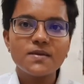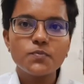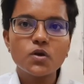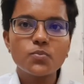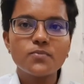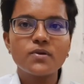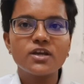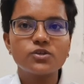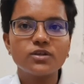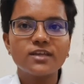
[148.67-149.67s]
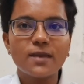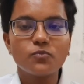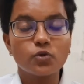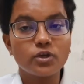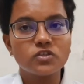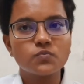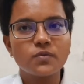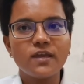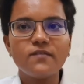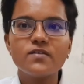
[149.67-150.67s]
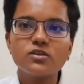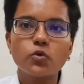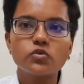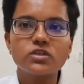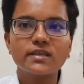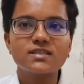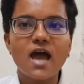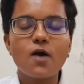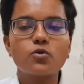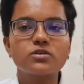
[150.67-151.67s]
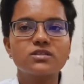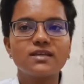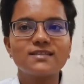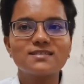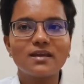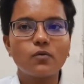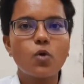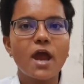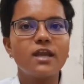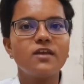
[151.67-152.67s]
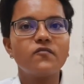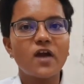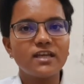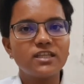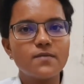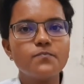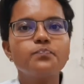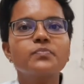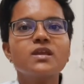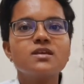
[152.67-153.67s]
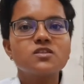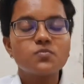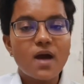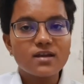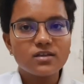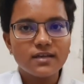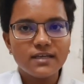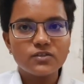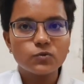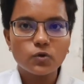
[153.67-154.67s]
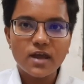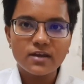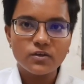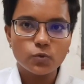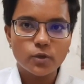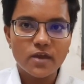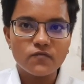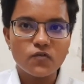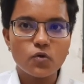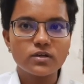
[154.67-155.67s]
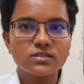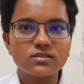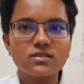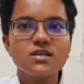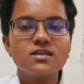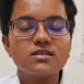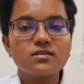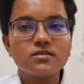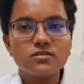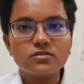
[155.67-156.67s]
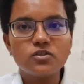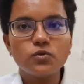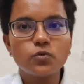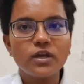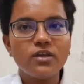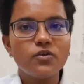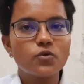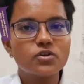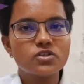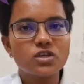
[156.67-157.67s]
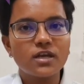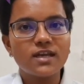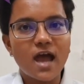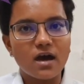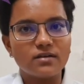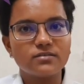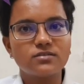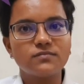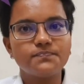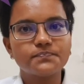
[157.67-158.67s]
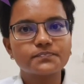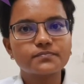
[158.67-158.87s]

Keep your preparation time crisp. Even though 6 hours is required, divide them smartly so that you can focus during your study hours.